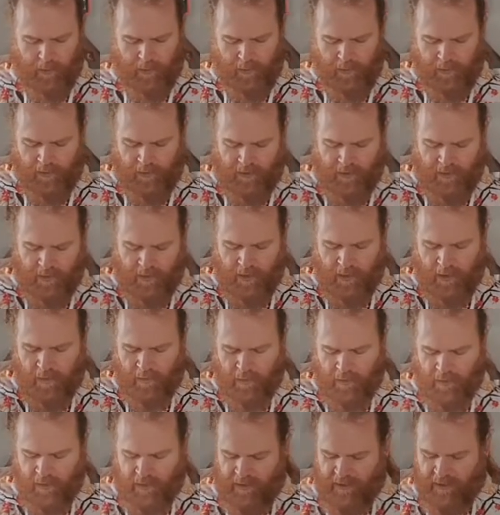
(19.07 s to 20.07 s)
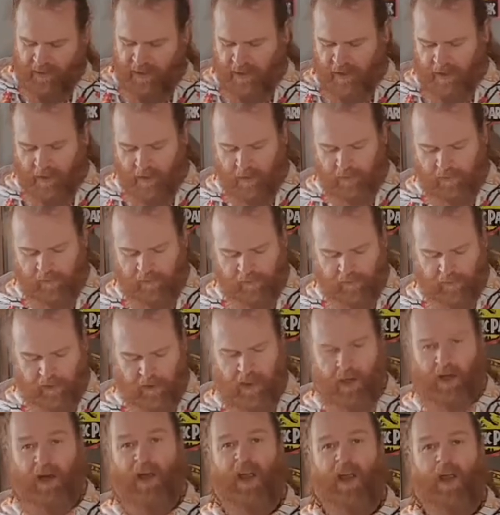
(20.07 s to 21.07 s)
start my day off
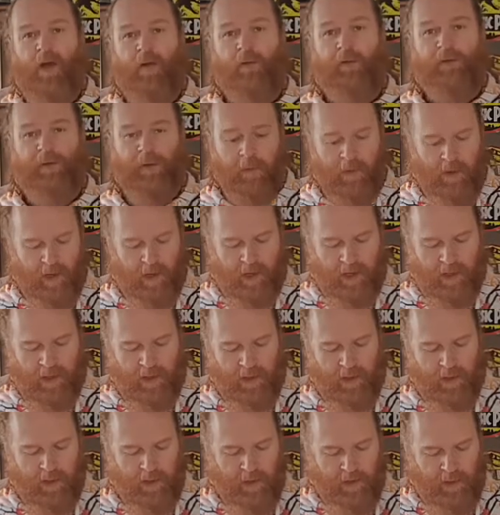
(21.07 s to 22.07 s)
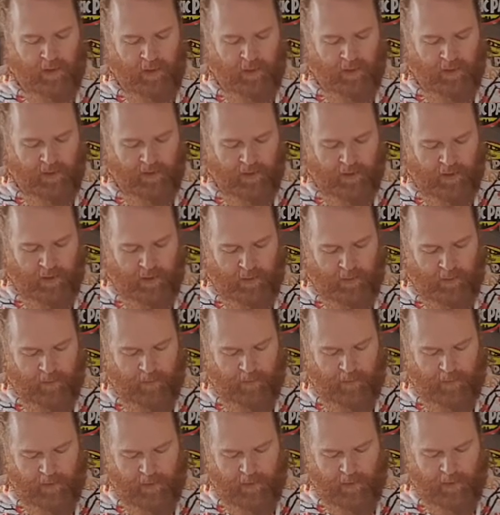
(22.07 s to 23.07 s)
in a healthy way. So a
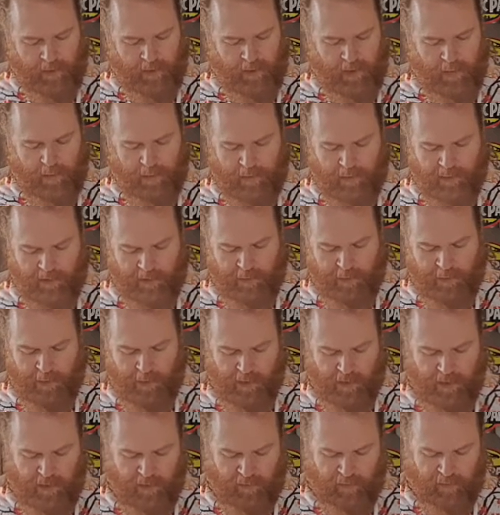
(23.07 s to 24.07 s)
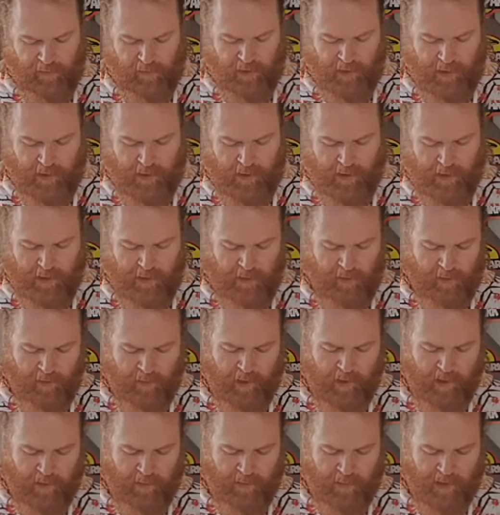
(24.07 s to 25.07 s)
couple of spoons of aged
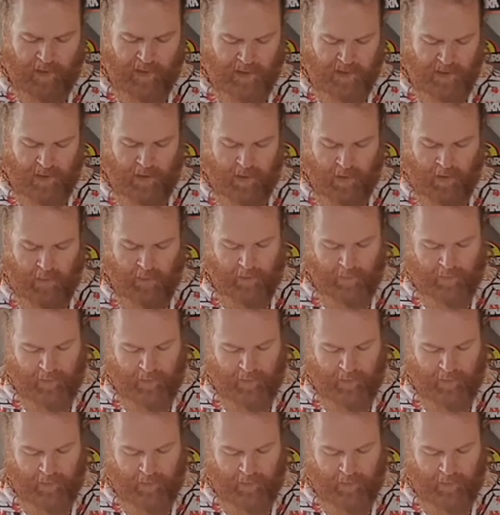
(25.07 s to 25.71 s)
red miso.